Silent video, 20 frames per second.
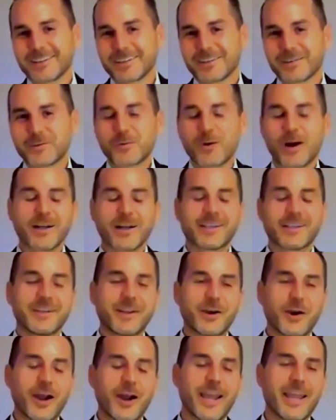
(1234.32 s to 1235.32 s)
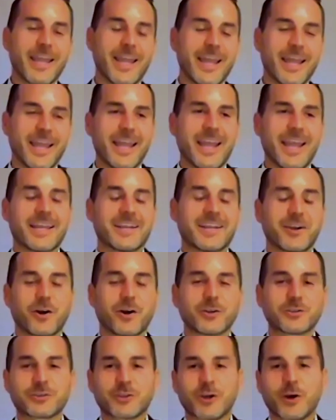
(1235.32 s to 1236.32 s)
Well,
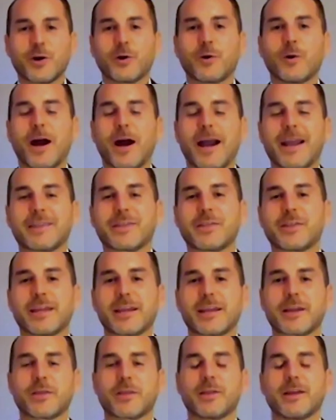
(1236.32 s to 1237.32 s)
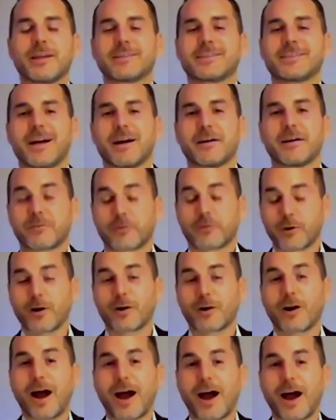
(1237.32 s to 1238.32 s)
I think that for
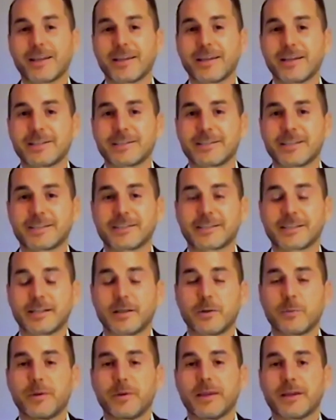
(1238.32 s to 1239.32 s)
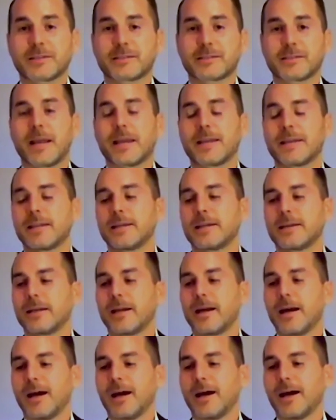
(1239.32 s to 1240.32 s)
our audience, it's going to be exciting,
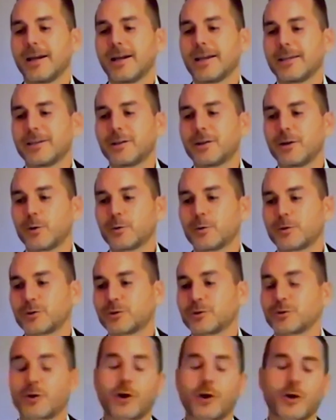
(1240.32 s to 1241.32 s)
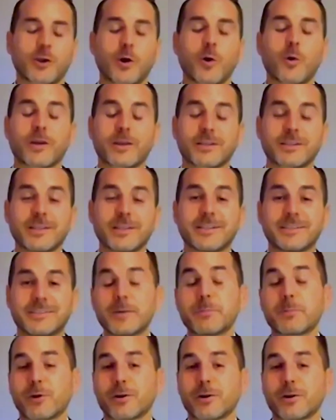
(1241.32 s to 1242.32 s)
to start going
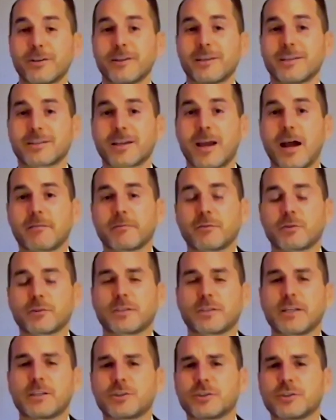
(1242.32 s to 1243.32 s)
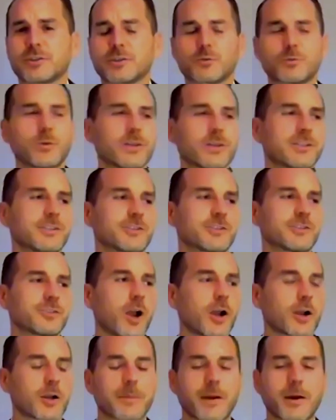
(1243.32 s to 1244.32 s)
deeper into these conversations and really just
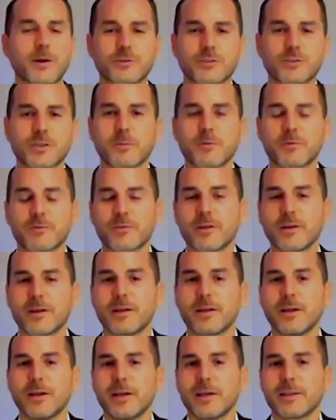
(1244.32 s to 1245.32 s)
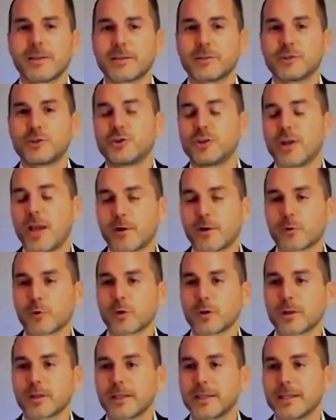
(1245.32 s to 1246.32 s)
talk about some of the
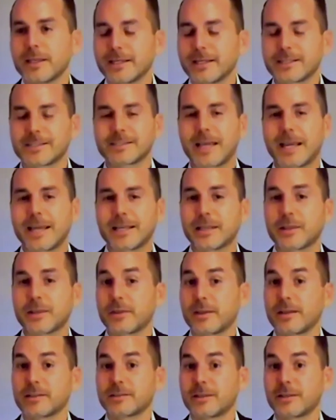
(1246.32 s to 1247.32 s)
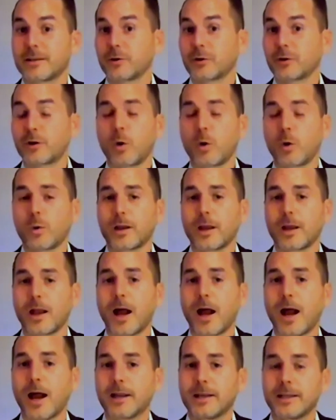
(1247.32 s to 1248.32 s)
generally exciting things that are going
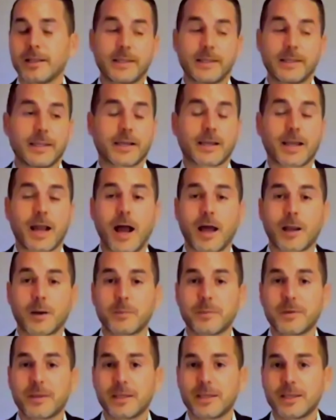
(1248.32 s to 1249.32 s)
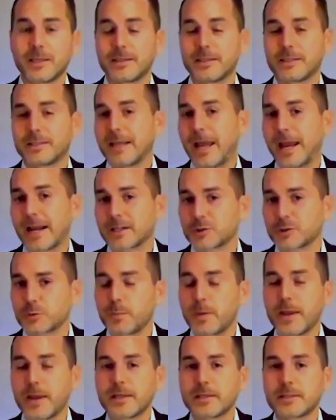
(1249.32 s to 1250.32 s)
on in the economy, in the tech
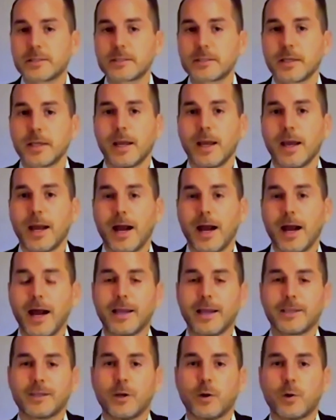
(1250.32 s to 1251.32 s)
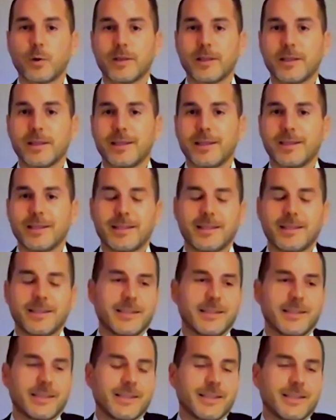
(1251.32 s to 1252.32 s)
space, in
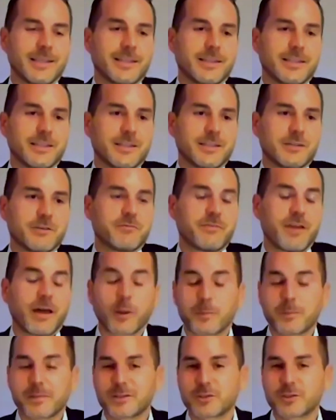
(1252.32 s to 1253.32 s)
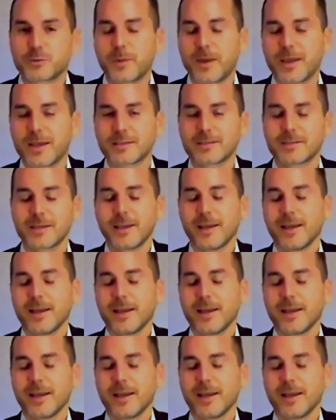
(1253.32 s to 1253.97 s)
the development space.